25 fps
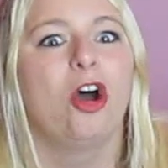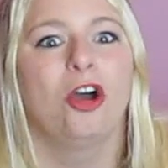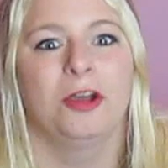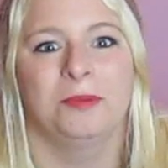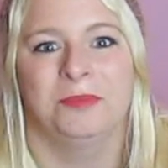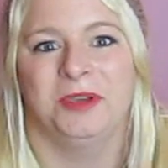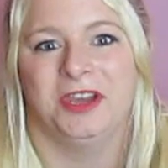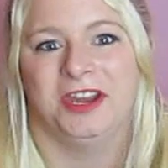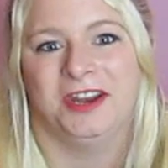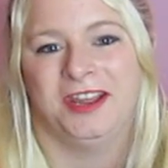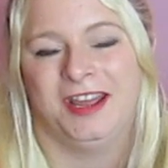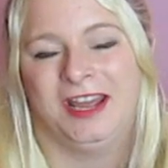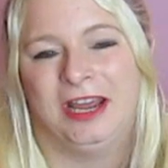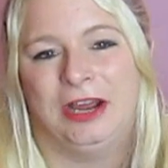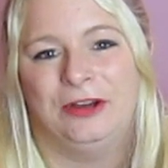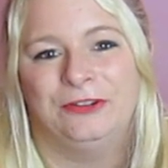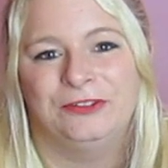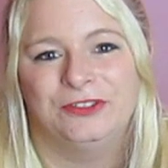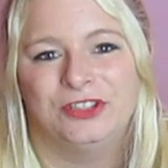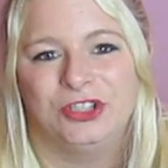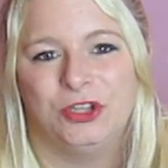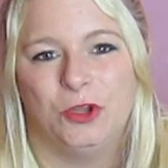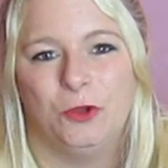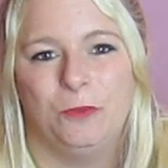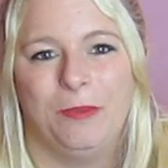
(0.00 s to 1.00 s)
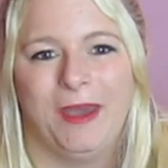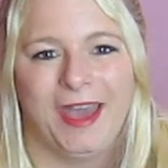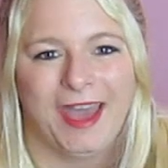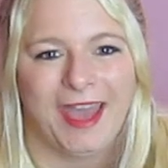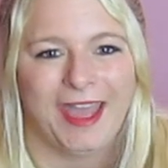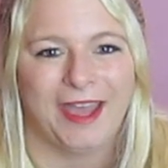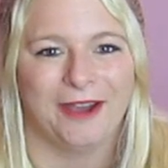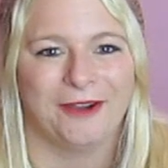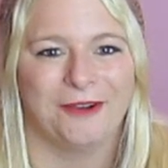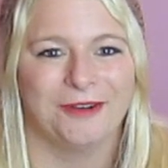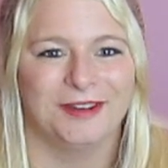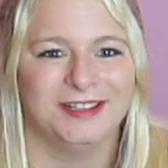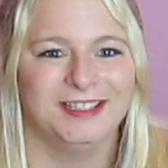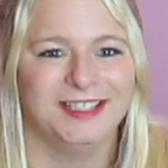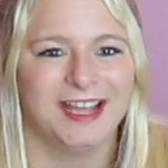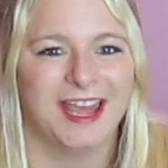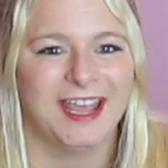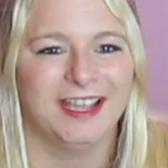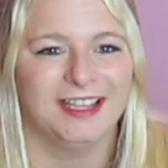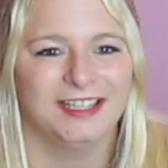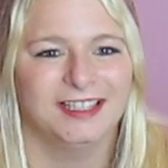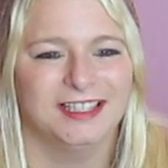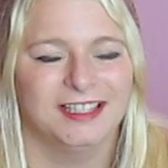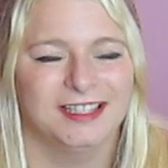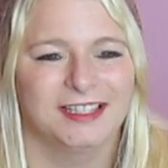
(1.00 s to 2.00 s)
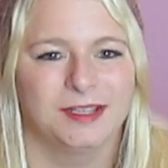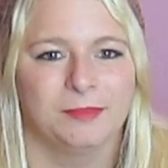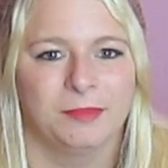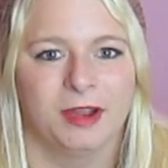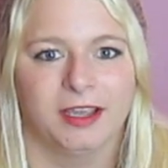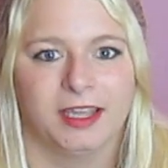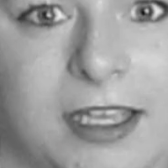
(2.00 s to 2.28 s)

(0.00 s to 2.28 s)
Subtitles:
I'm gonna have to pay out and take her to some